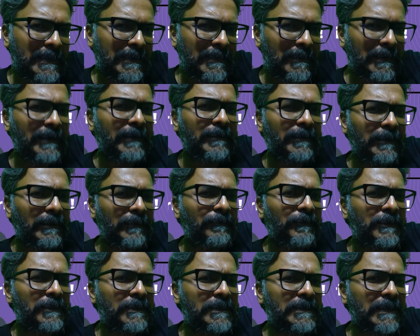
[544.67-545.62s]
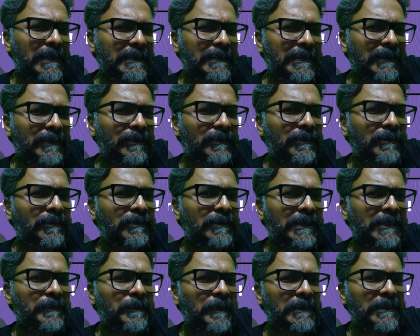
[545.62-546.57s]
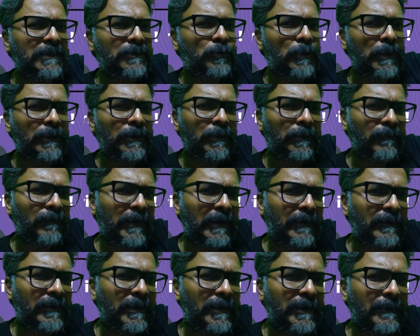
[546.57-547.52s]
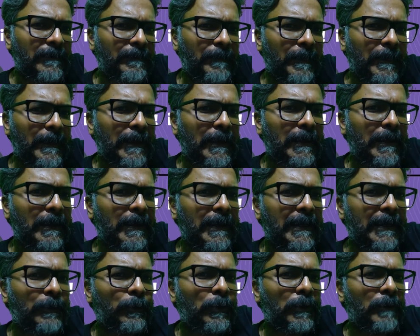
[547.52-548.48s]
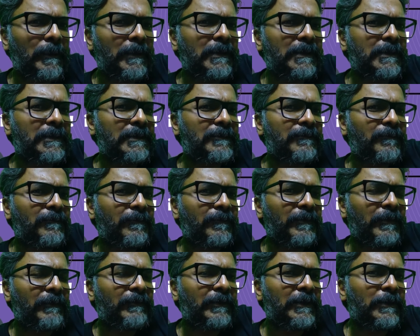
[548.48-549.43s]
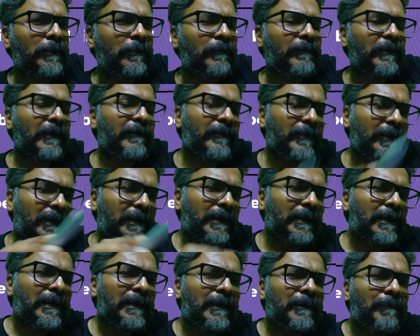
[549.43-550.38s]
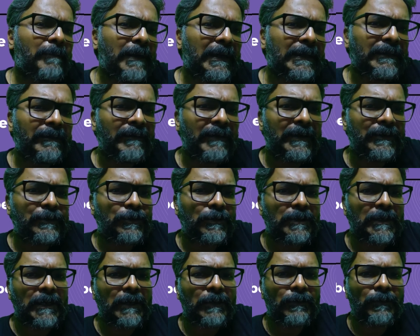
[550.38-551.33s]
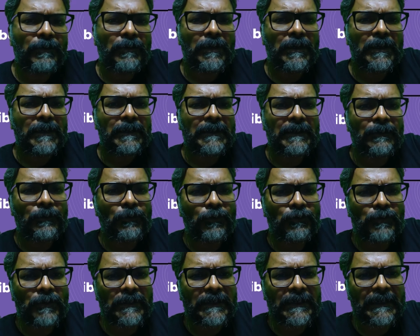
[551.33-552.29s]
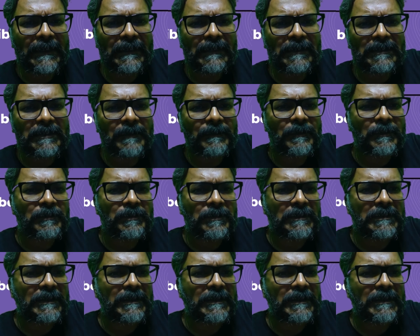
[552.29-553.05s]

Like, the difference is less. Like, 6 months is 12,500 and 12 months it is 15,500. By the way, I should tell you that those who are taking the subscription,